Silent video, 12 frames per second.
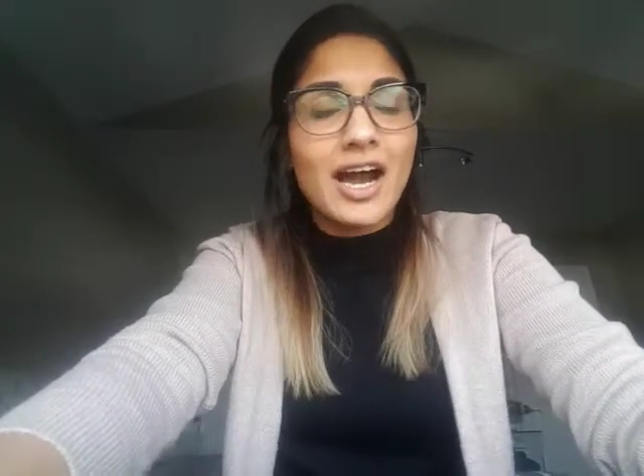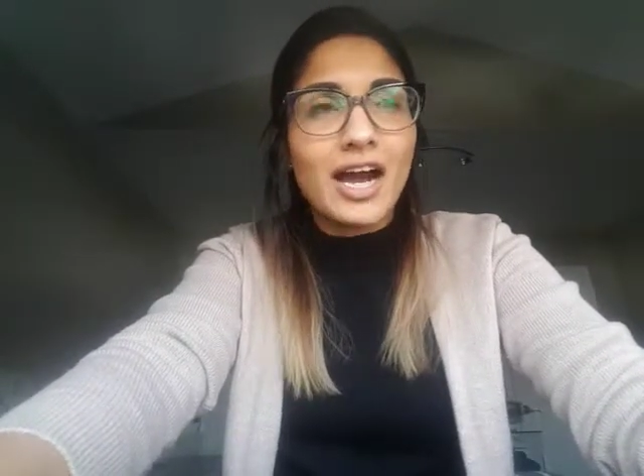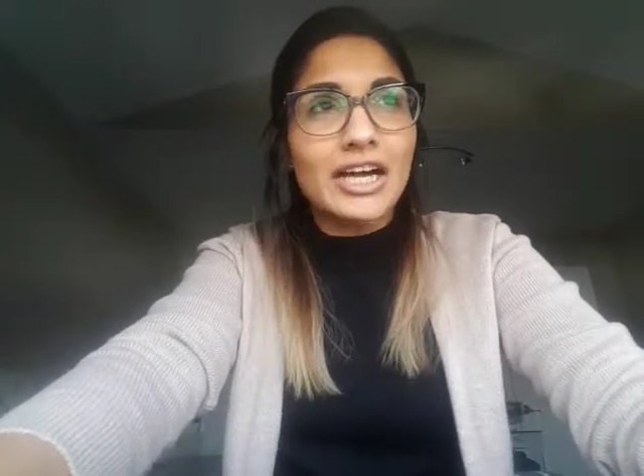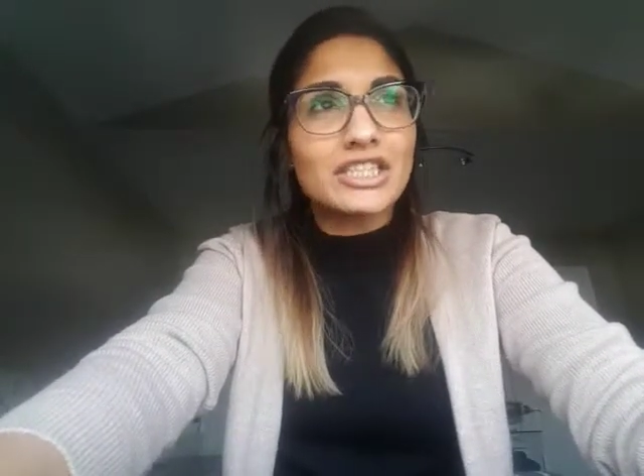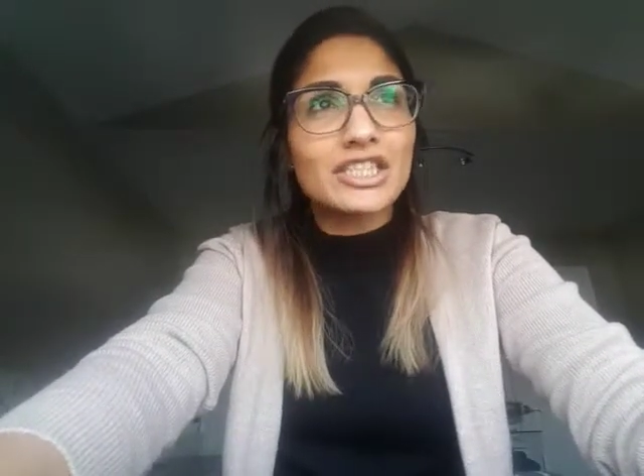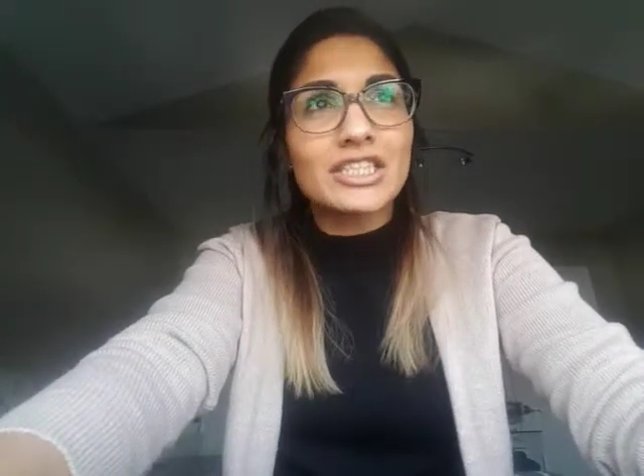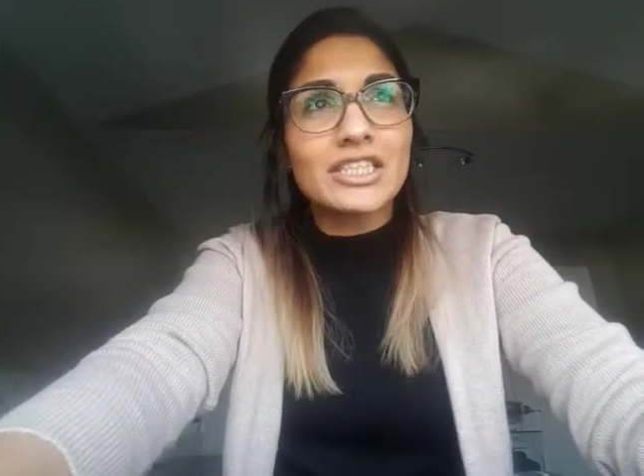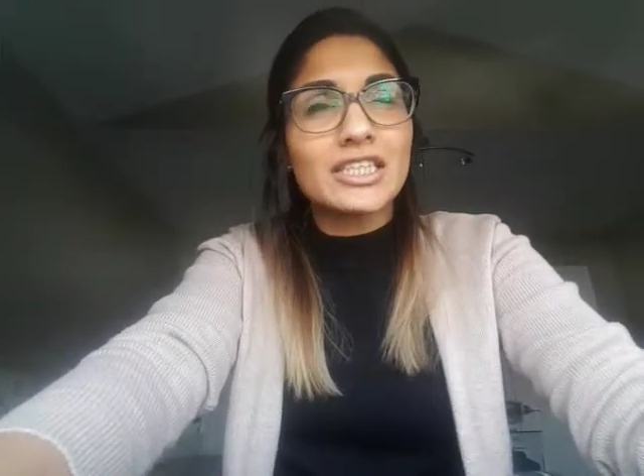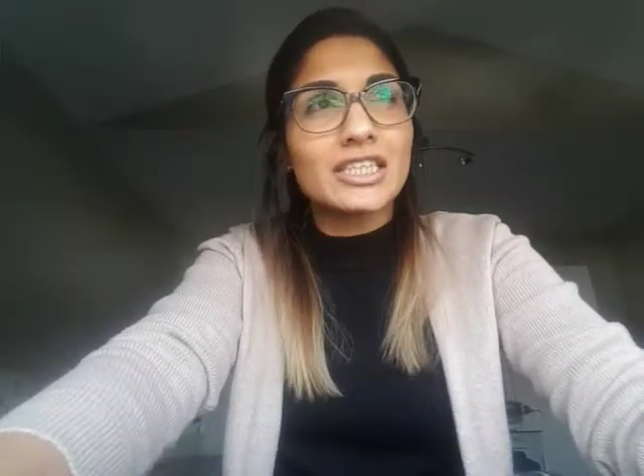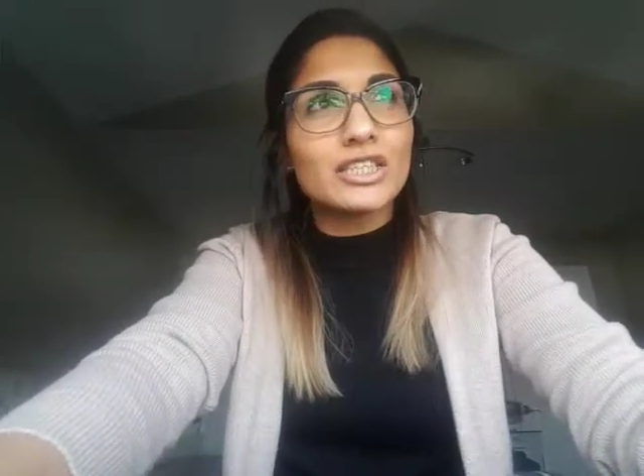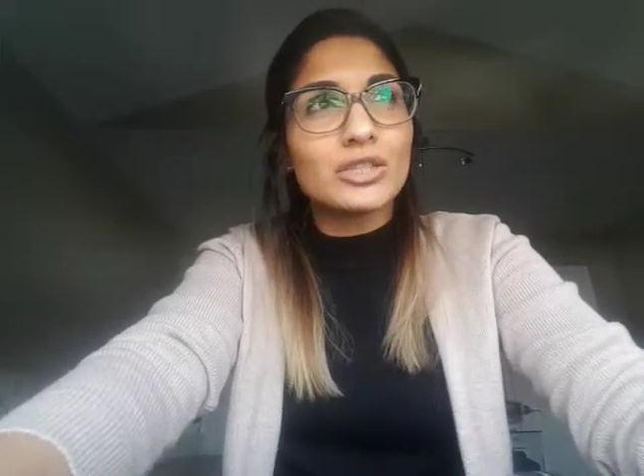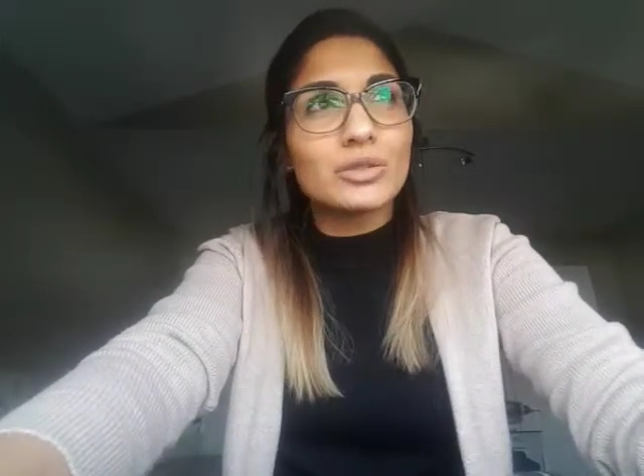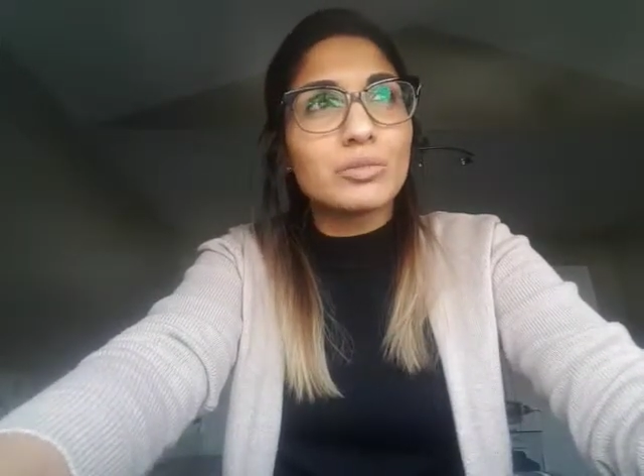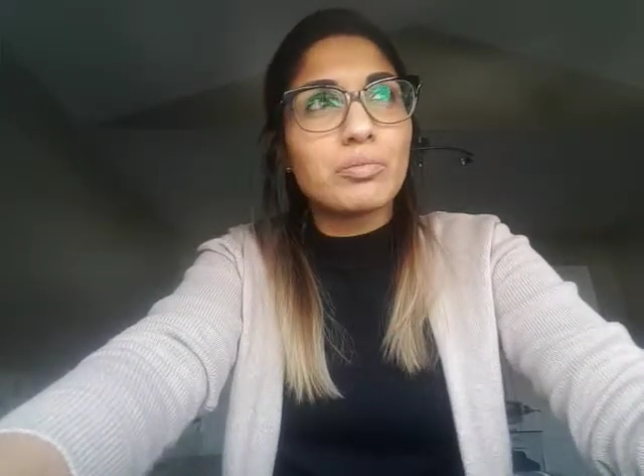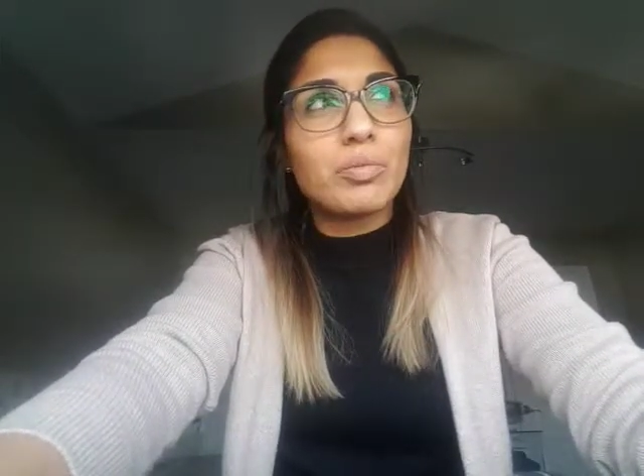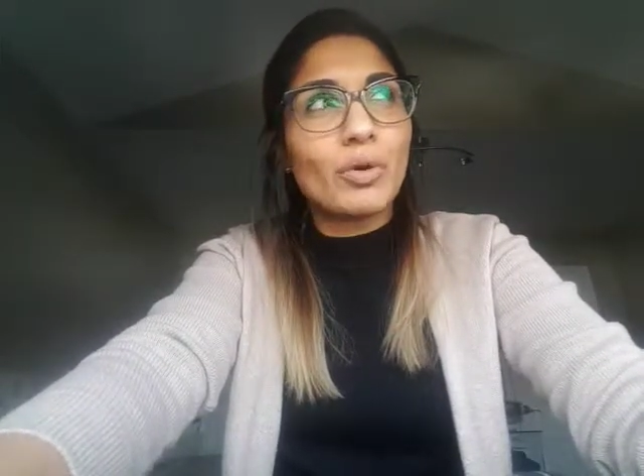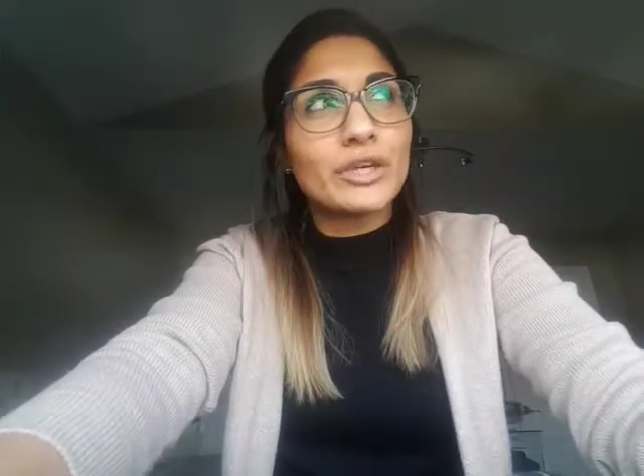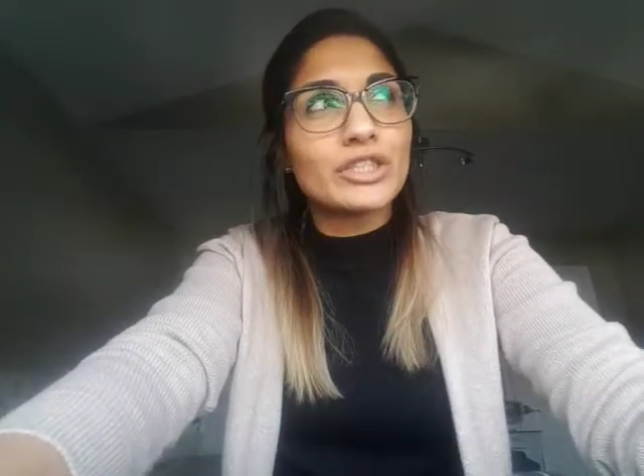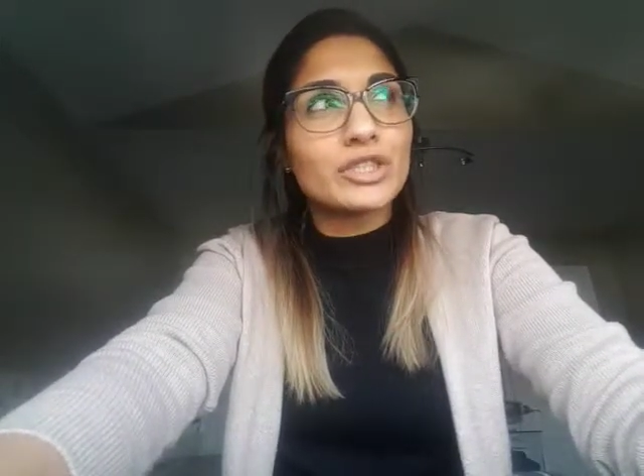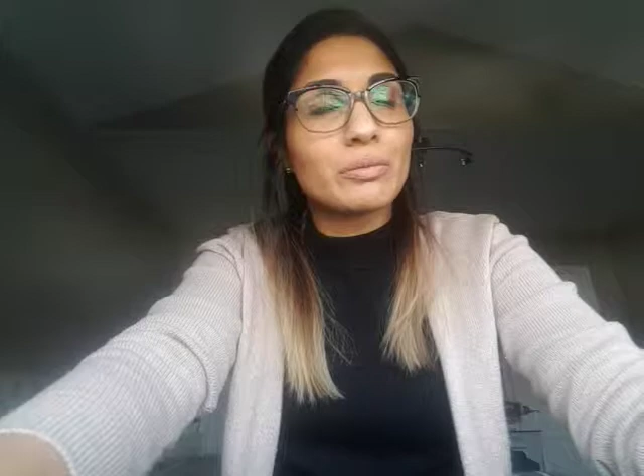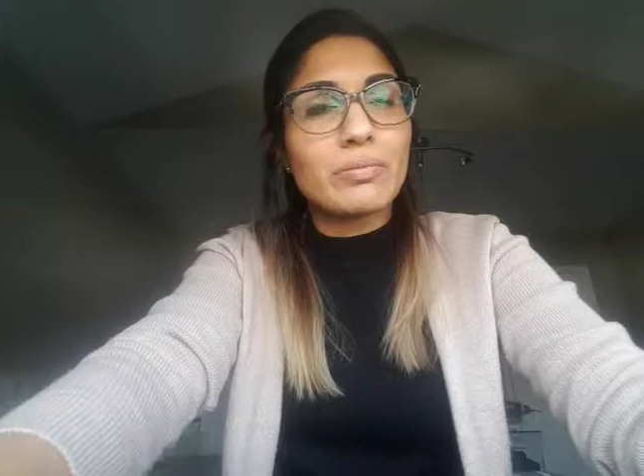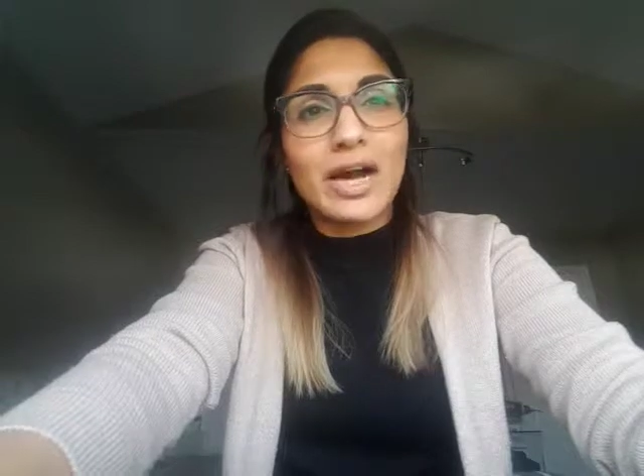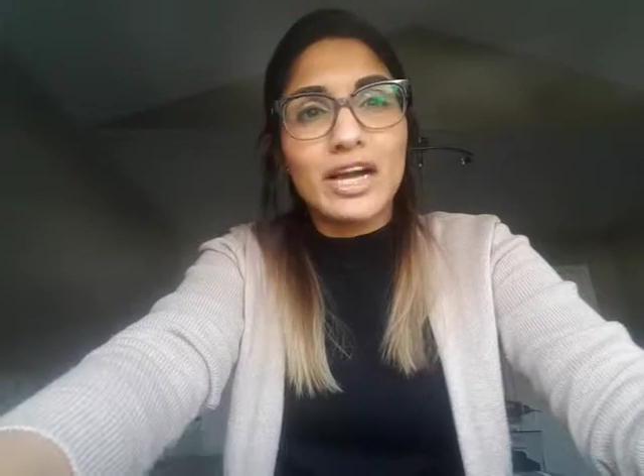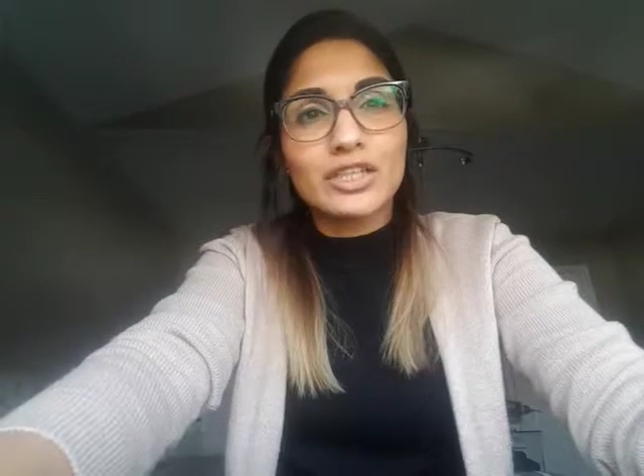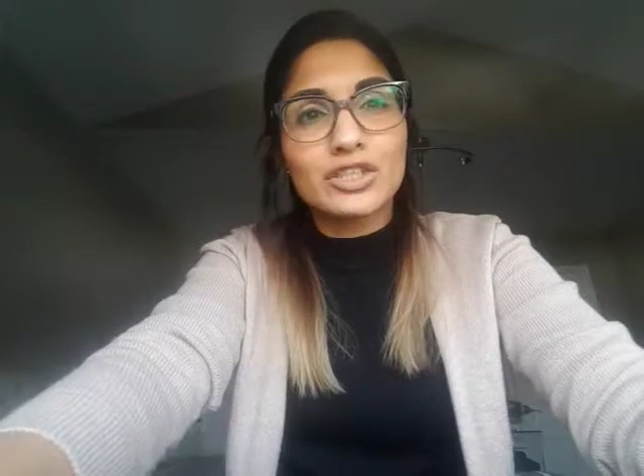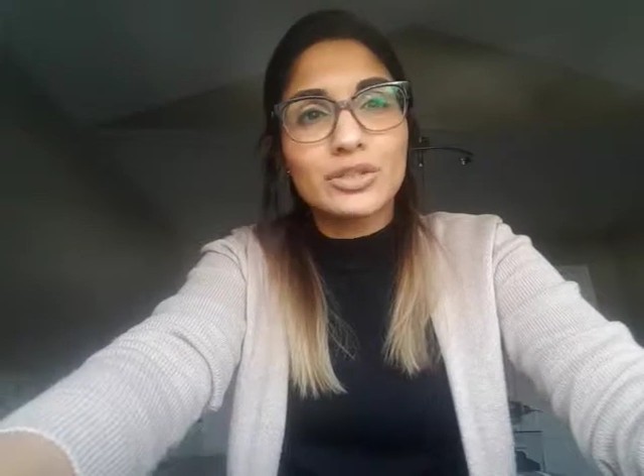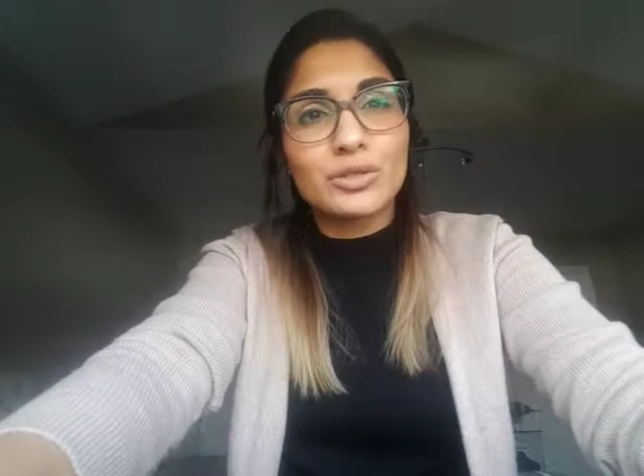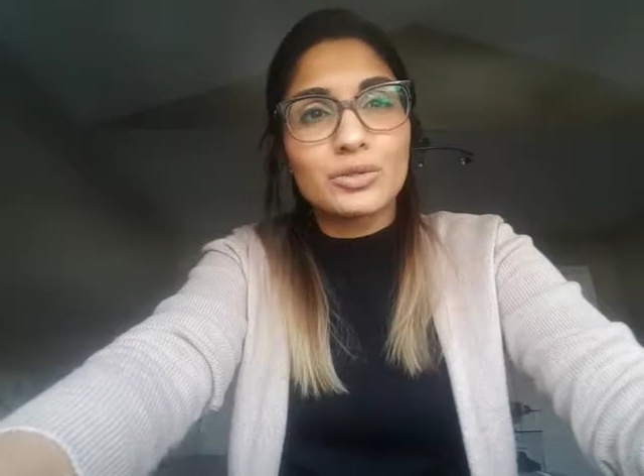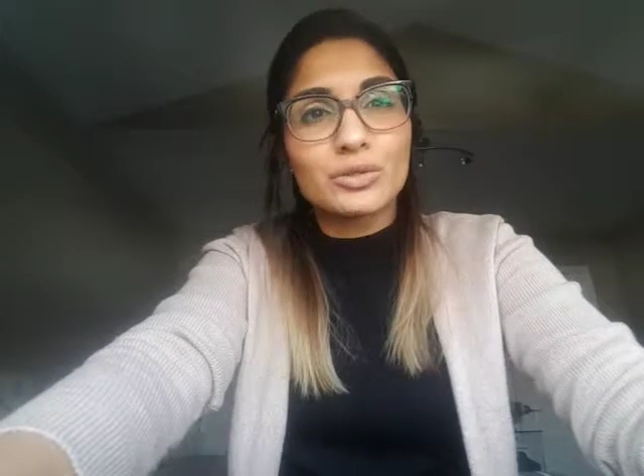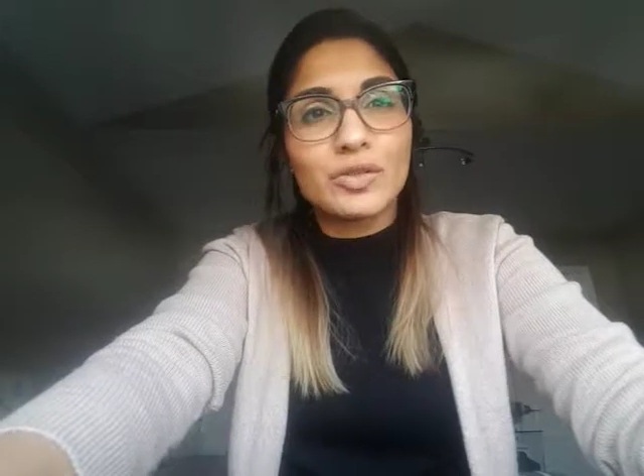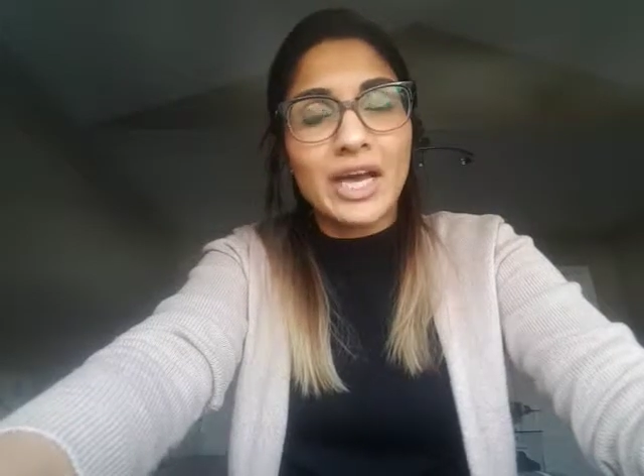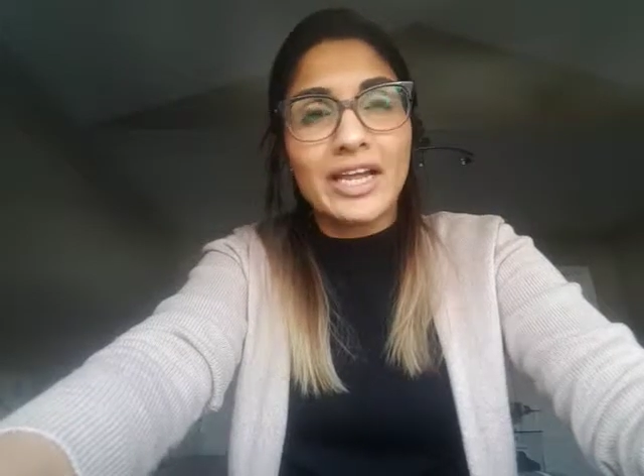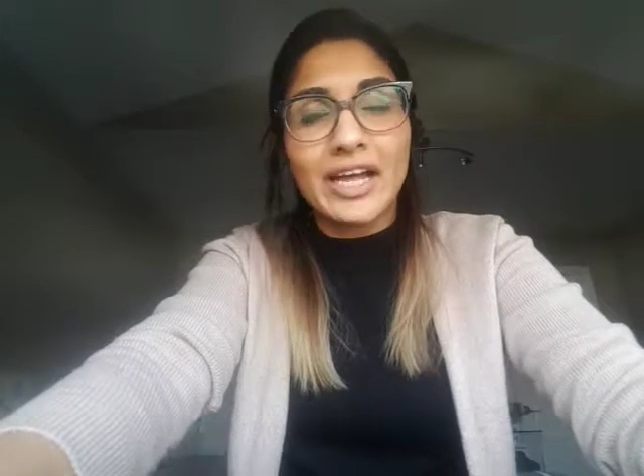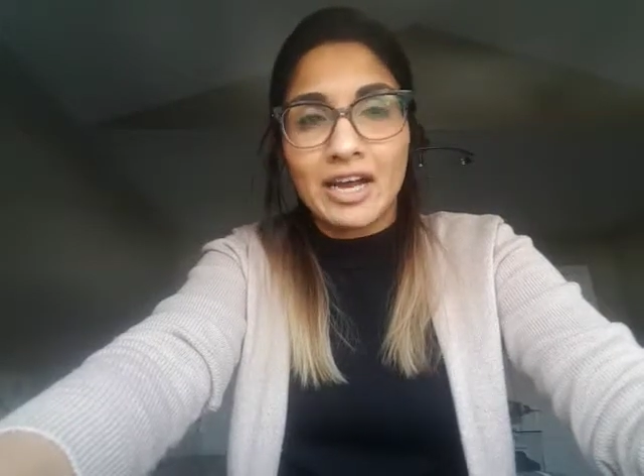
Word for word: I just need to point you back to that